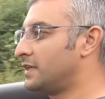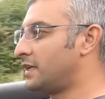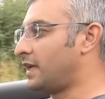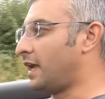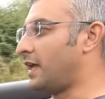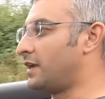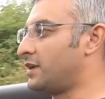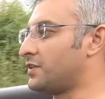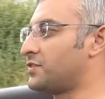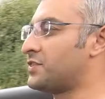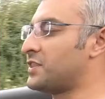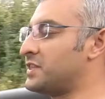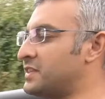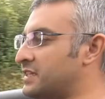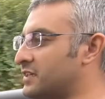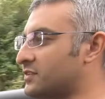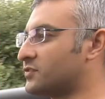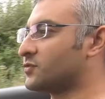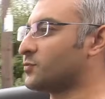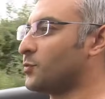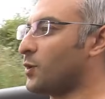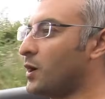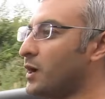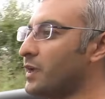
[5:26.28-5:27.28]
and I think
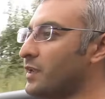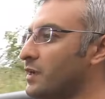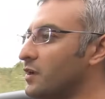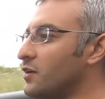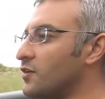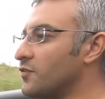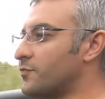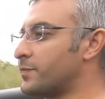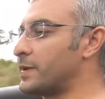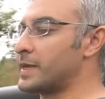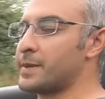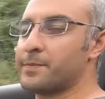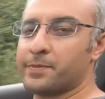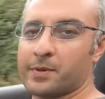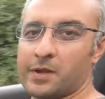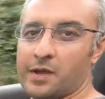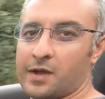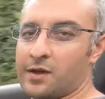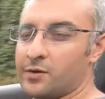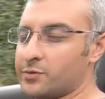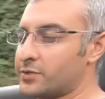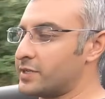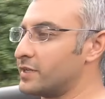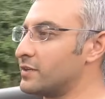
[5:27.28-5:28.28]
that's why a lot of people
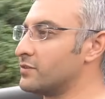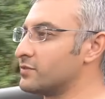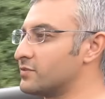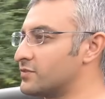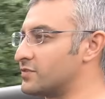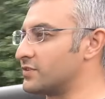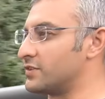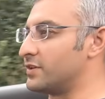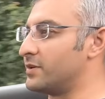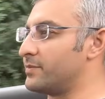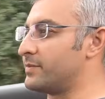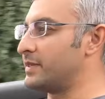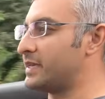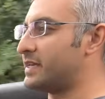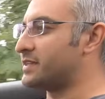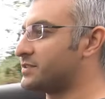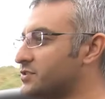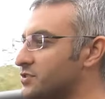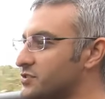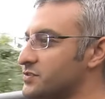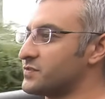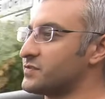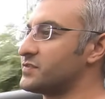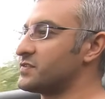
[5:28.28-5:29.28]
are holding on to them. They're
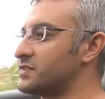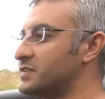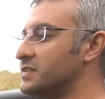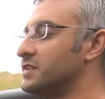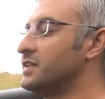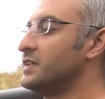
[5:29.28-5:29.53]
just,